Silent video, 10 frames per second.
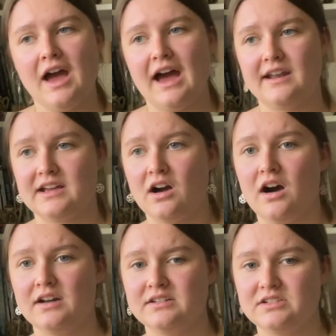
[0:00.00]
and I
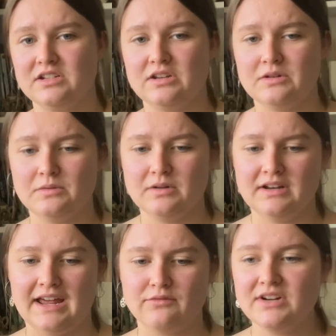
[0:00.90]
can't do
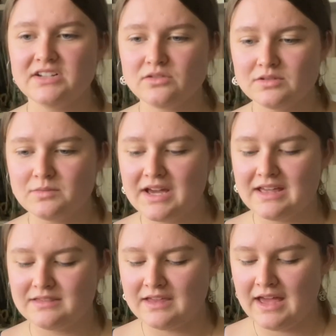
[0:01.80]
like rituals
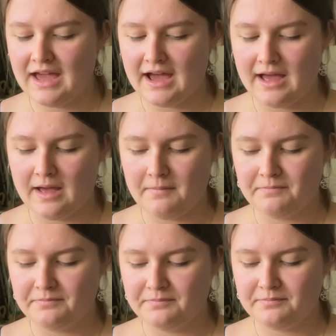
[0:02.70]
with
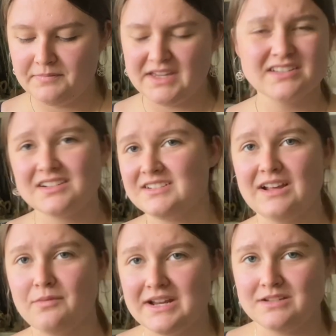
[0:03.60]
because I just
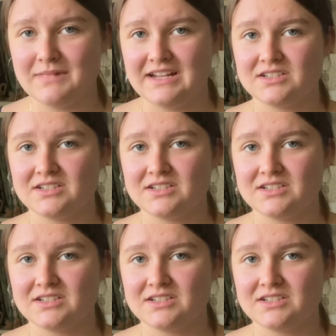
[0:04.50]
have way too many.